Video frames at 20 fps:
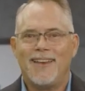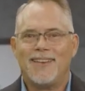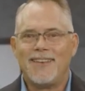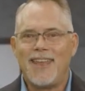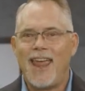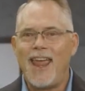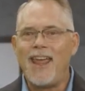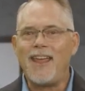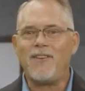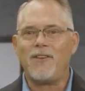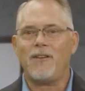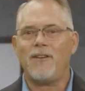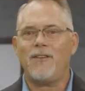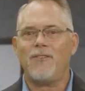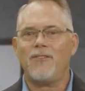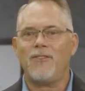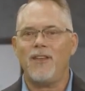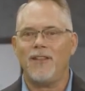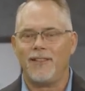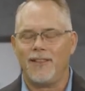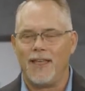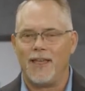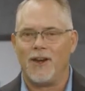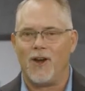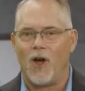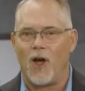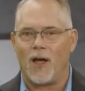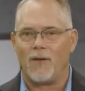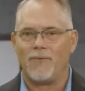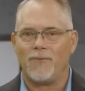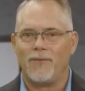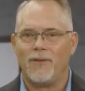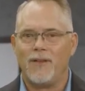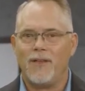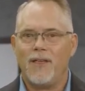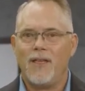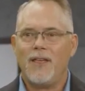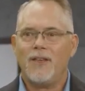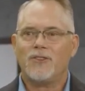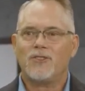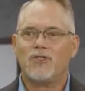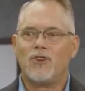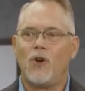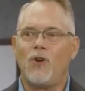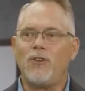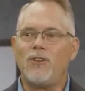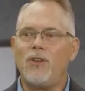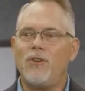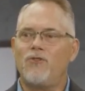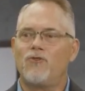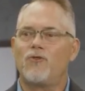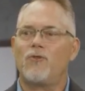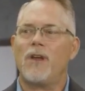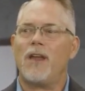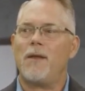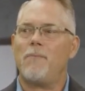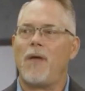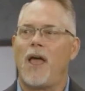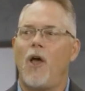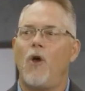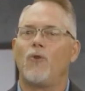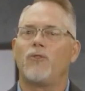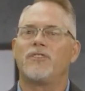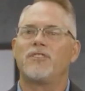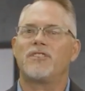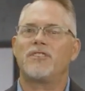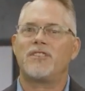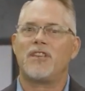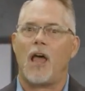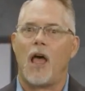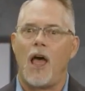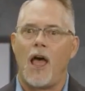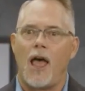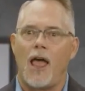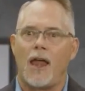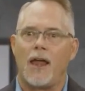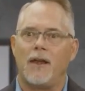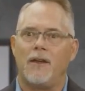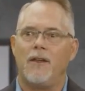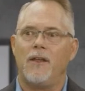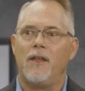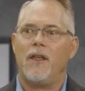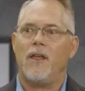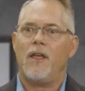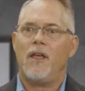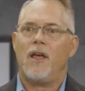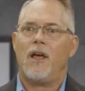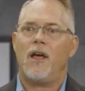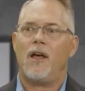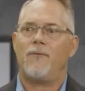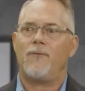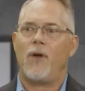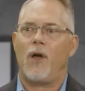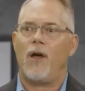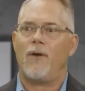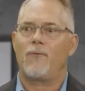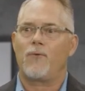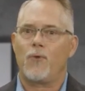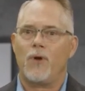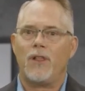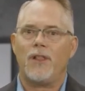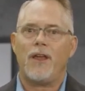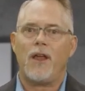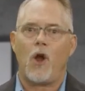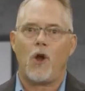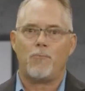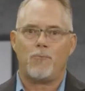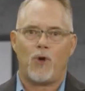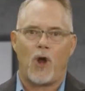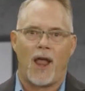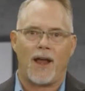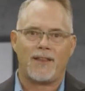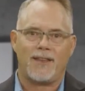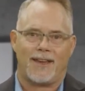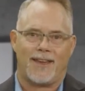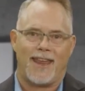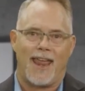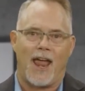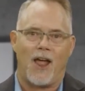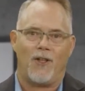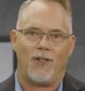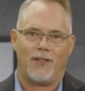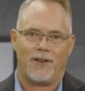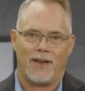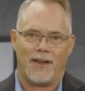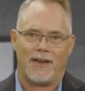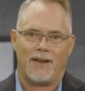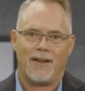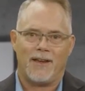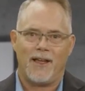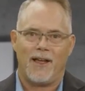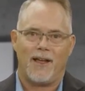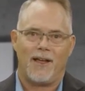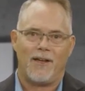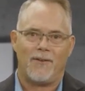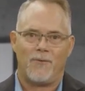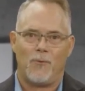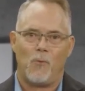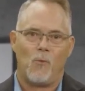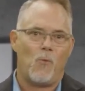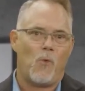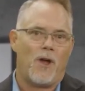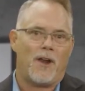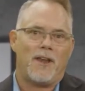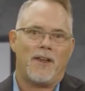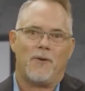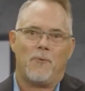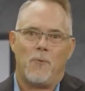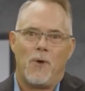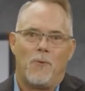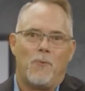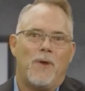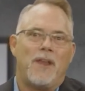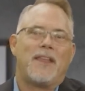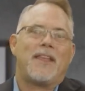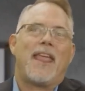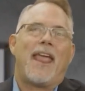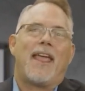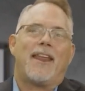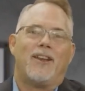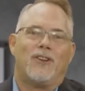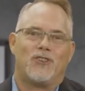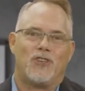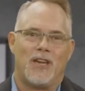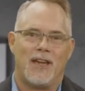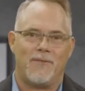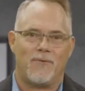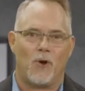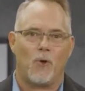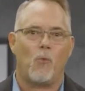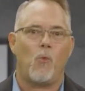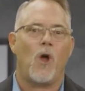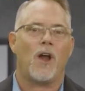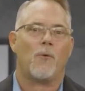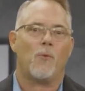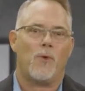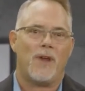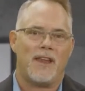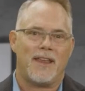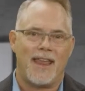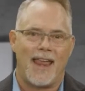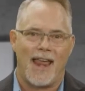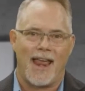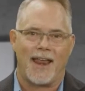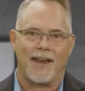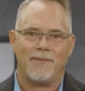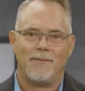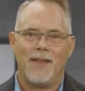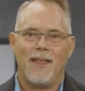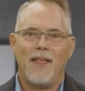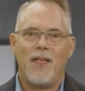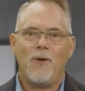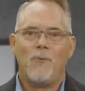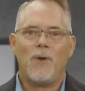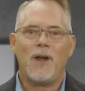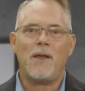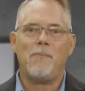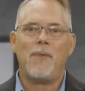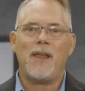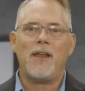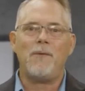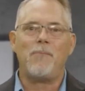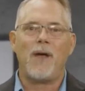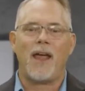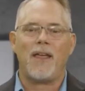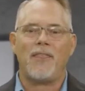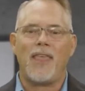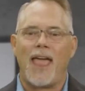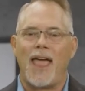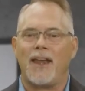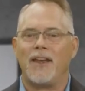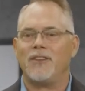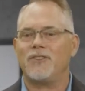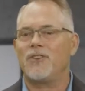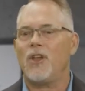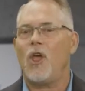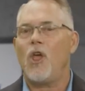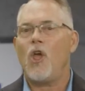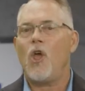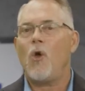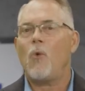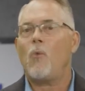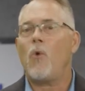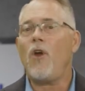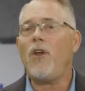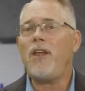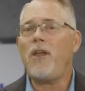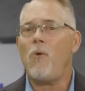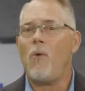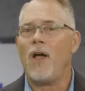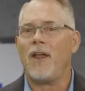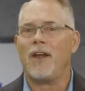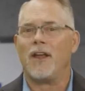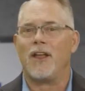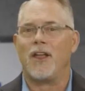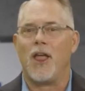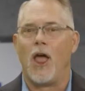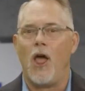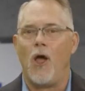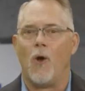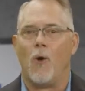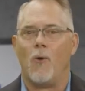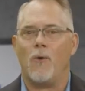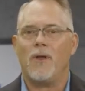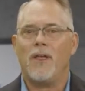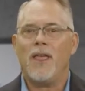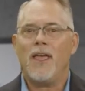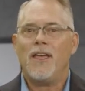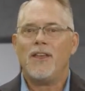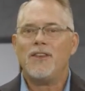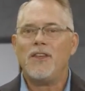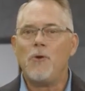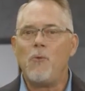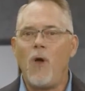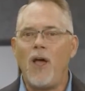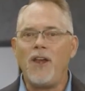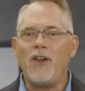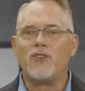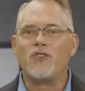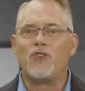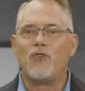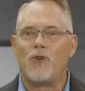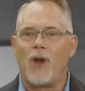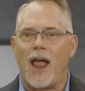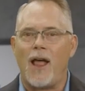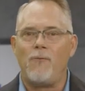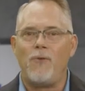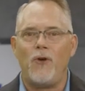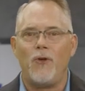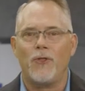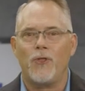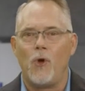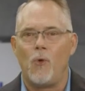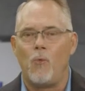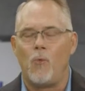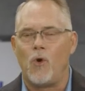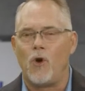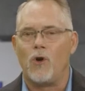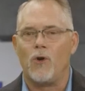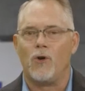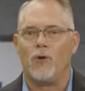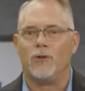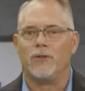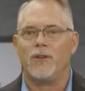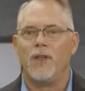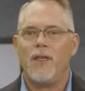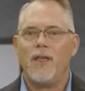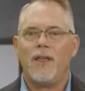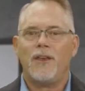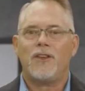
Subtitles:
Take the lid off. Start to dream outside of really our practicality of what we can achieve or what we can't. What I mean by that is, where do you want to go? Do you want to travel the world?